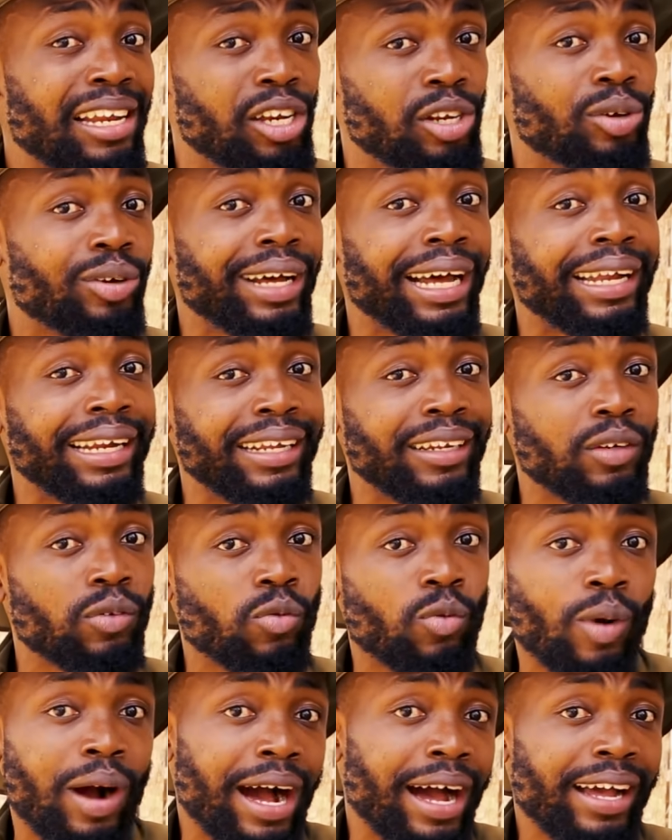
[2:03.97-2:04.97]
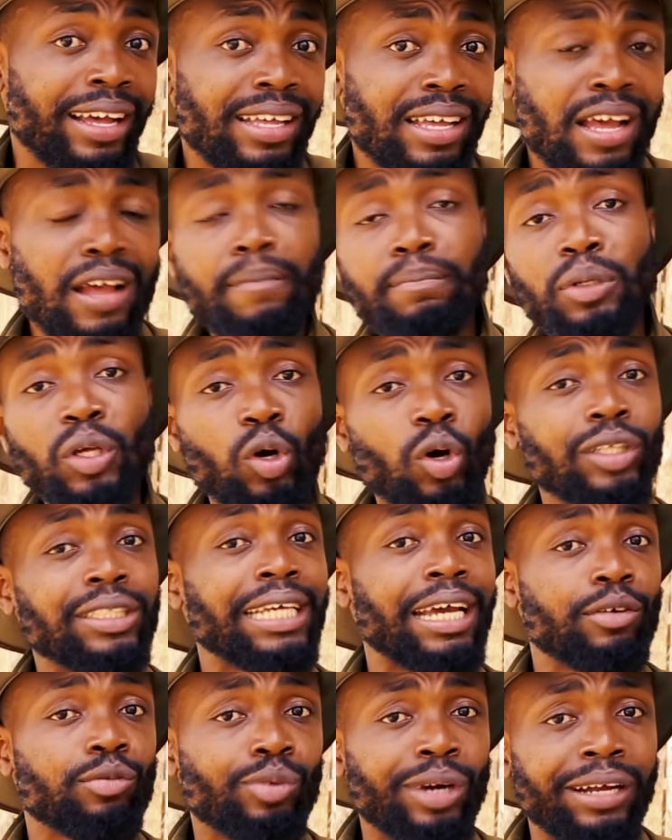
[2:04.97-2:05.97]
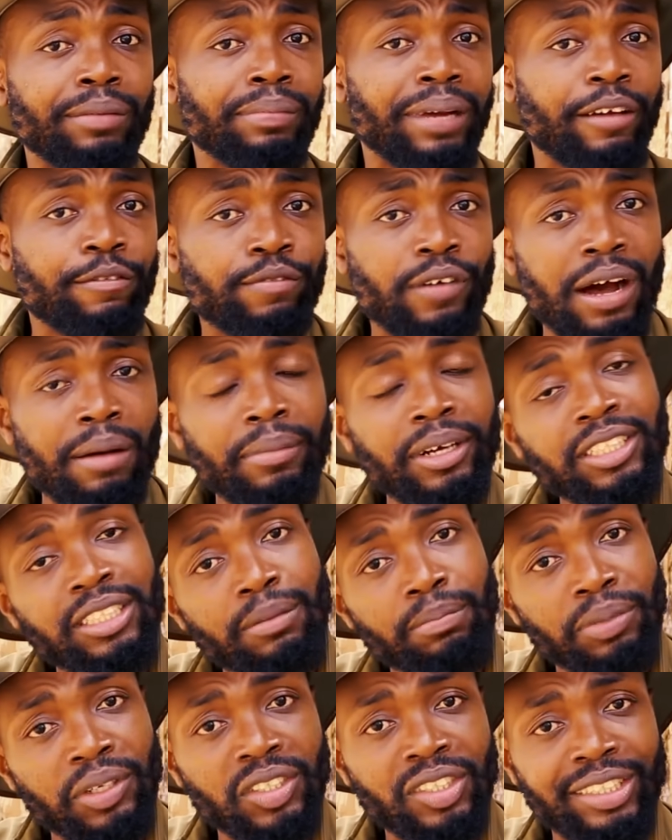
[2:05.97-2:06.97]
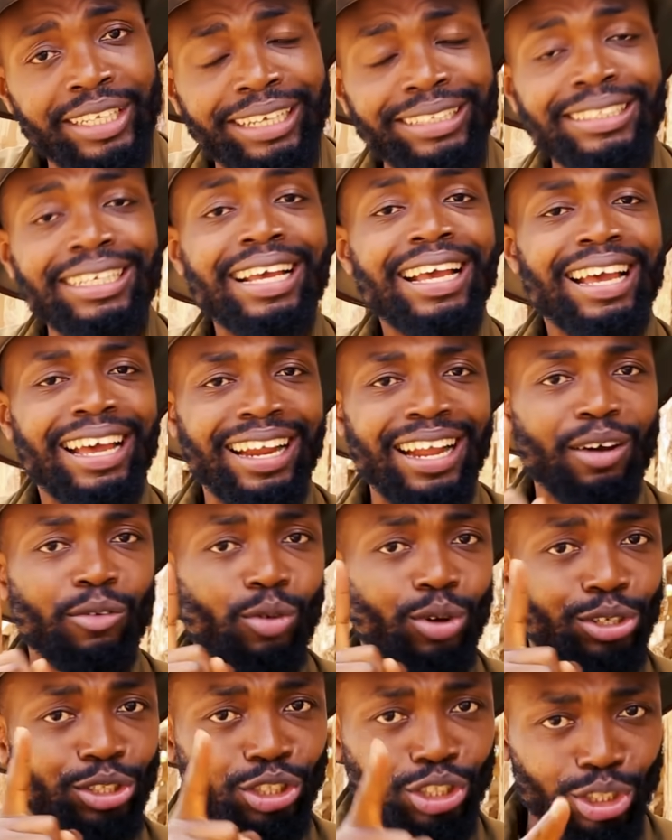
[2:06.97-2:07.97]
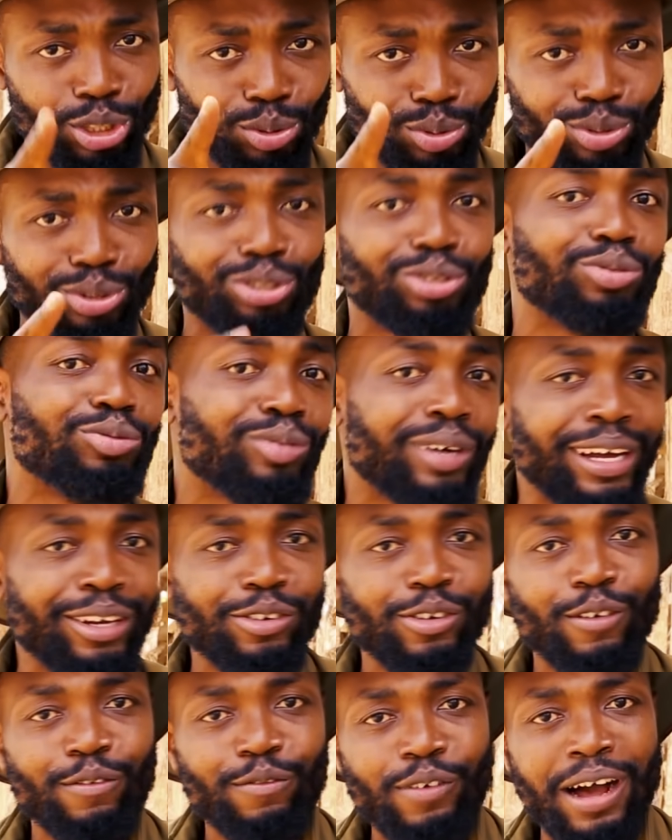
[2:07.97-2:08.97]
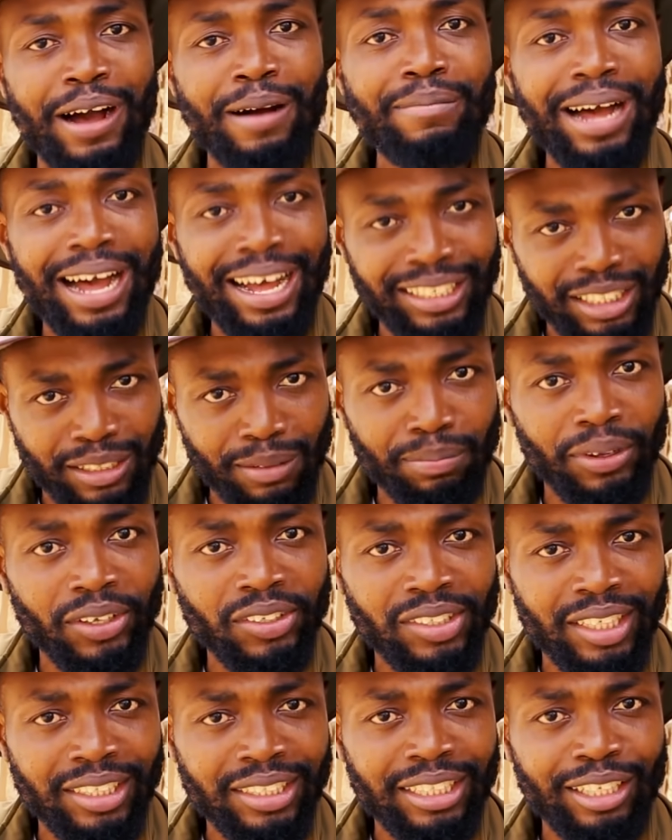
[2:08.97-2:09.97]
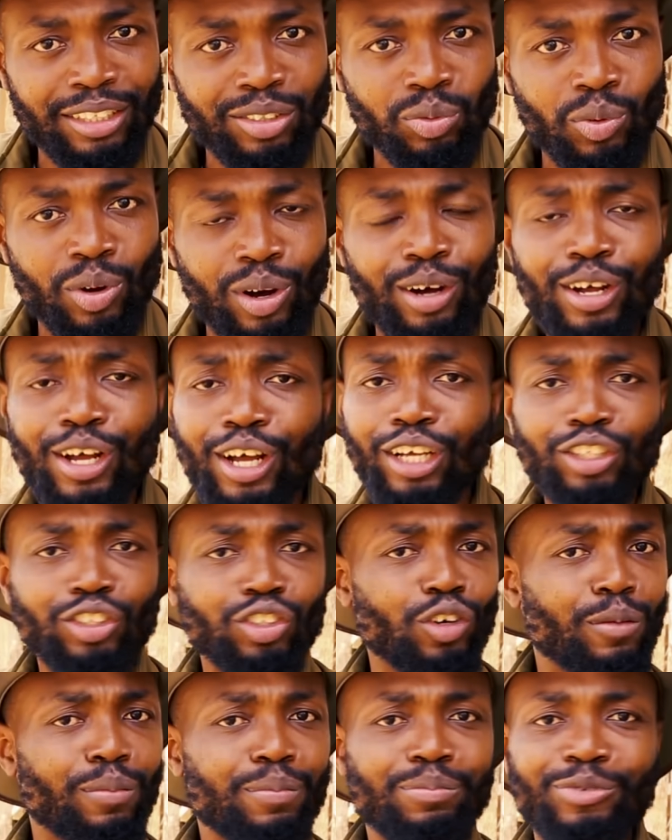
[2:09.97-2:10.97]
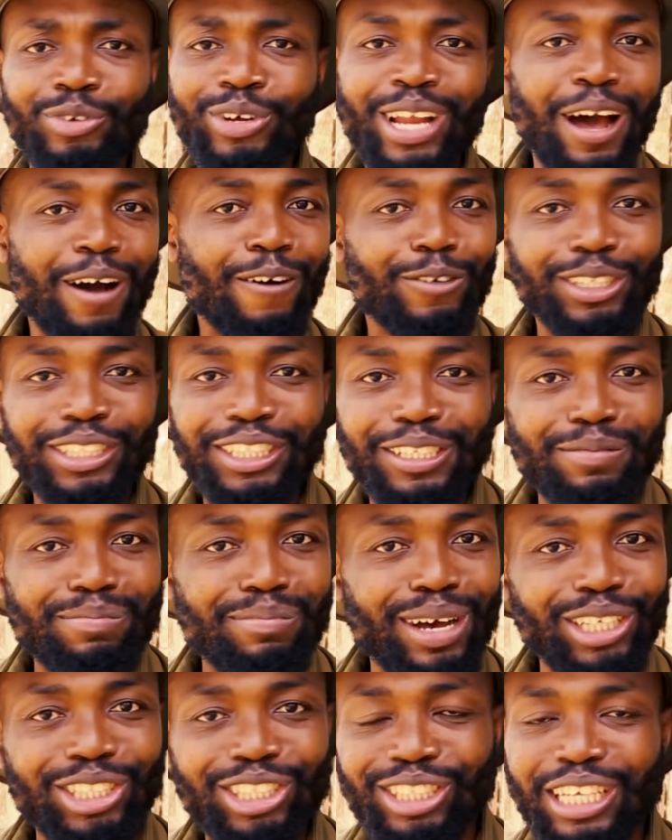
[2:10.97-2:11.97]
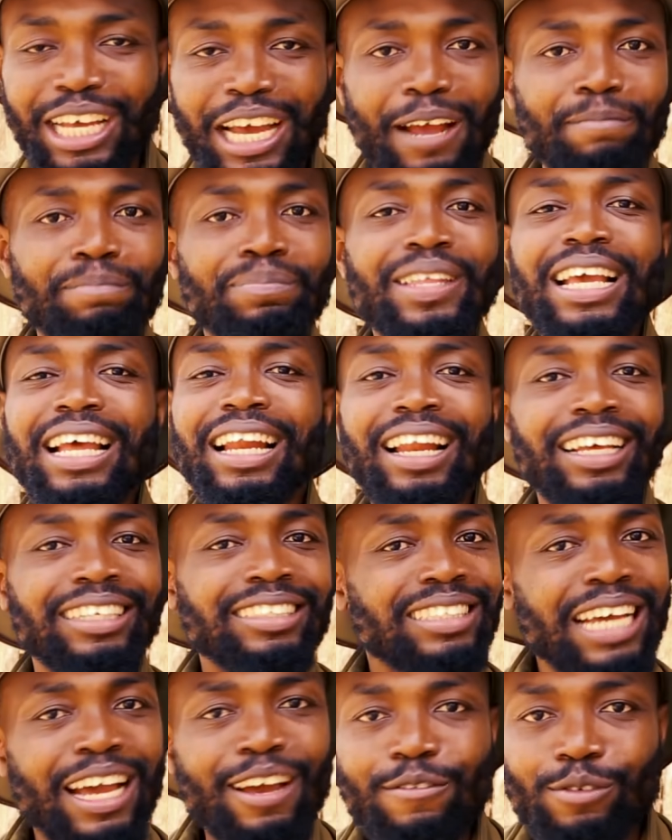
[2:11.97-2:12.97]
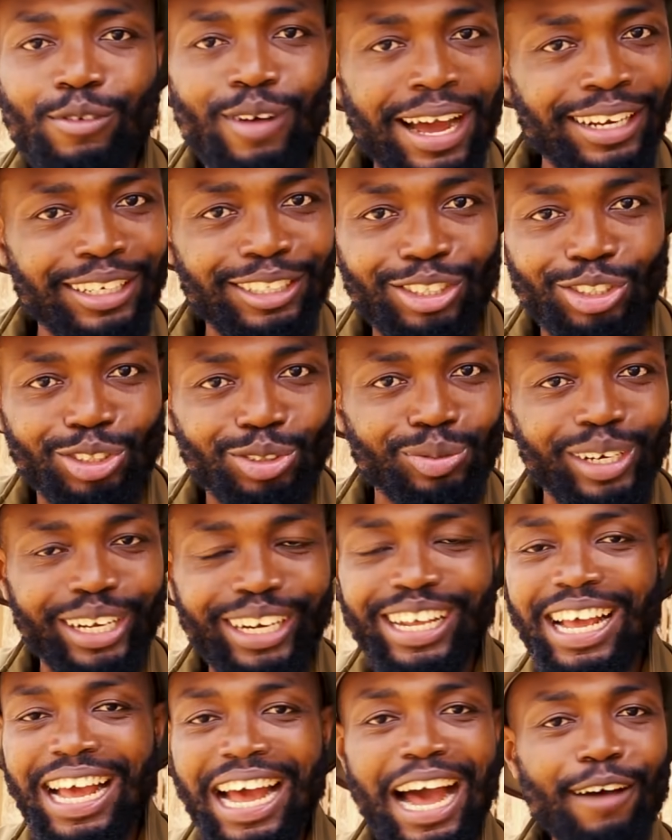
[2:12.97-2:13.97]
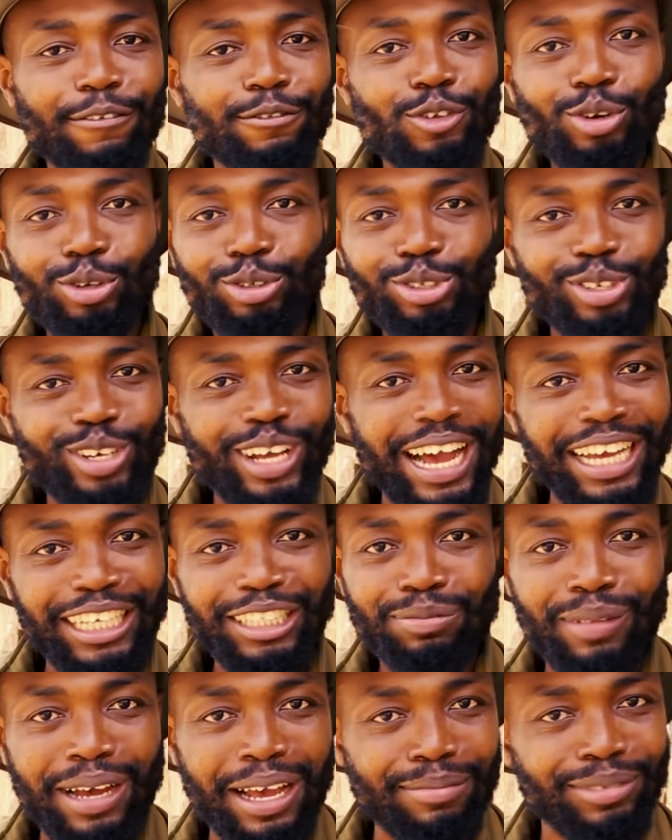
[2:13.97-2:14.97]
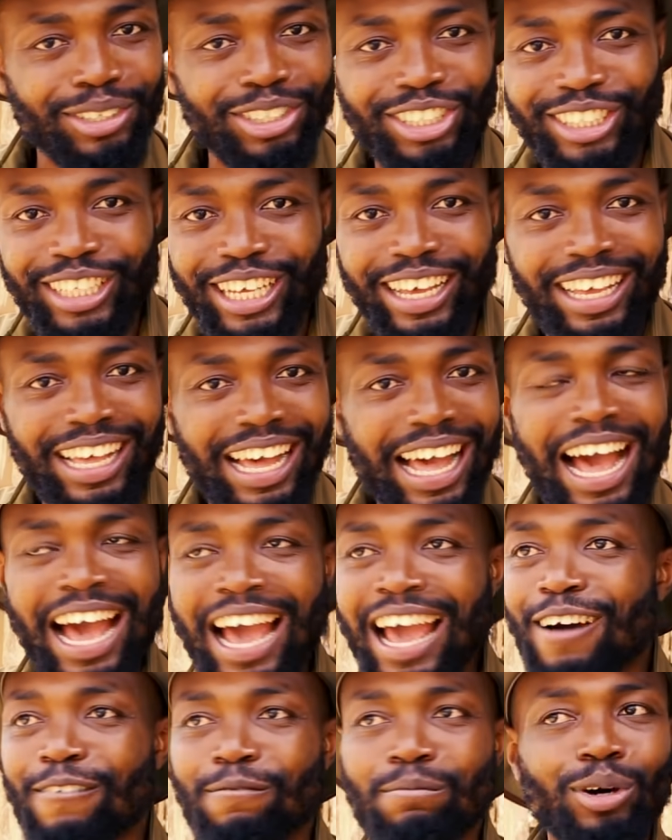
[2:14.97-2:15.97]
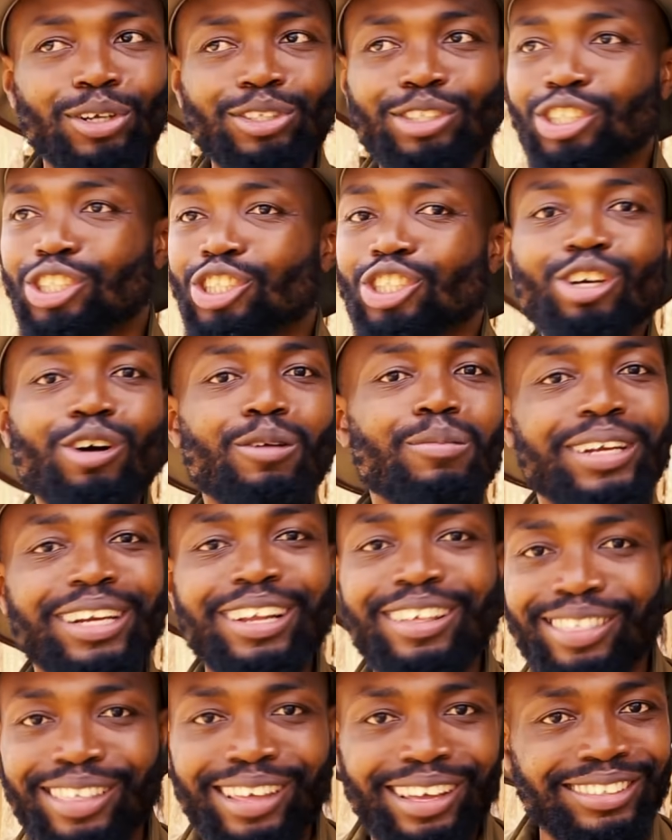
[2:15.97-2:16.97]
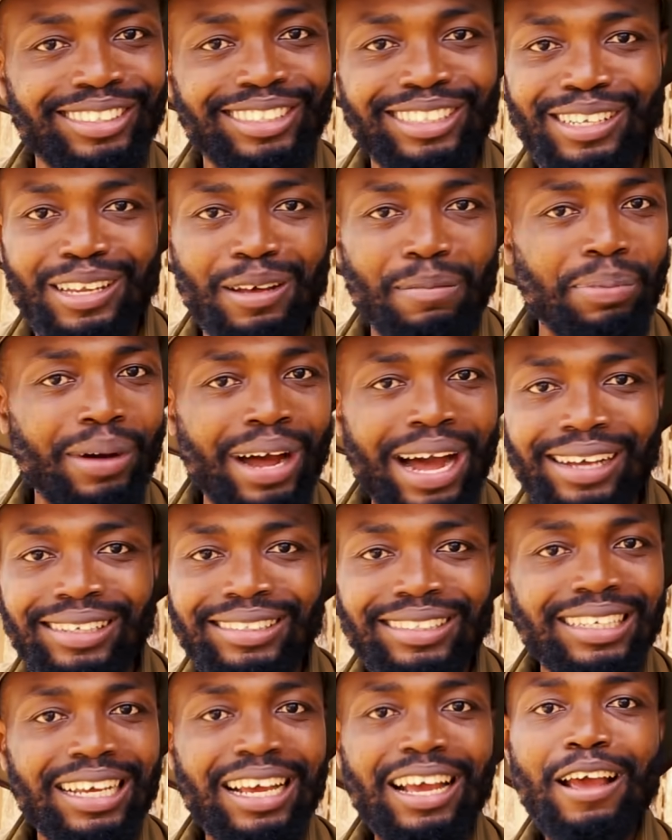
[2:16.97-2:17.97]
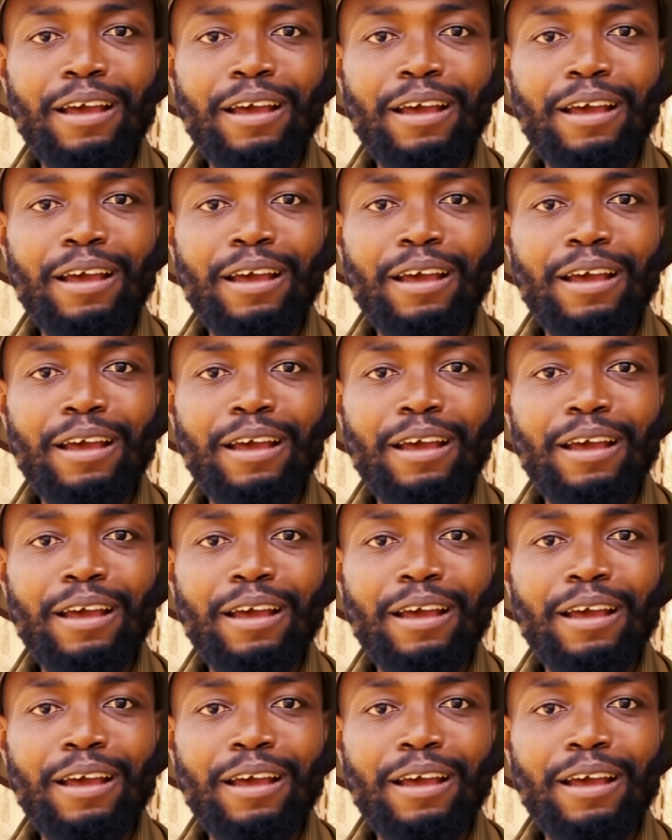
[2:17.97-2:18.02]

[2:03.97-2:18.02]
look at it. Why? Because I run my farm as a business and I want you to run your farm as a business as well. So without wasting much time, let's dive right into it. I've told you guys my mistake. I have bought so many things in the past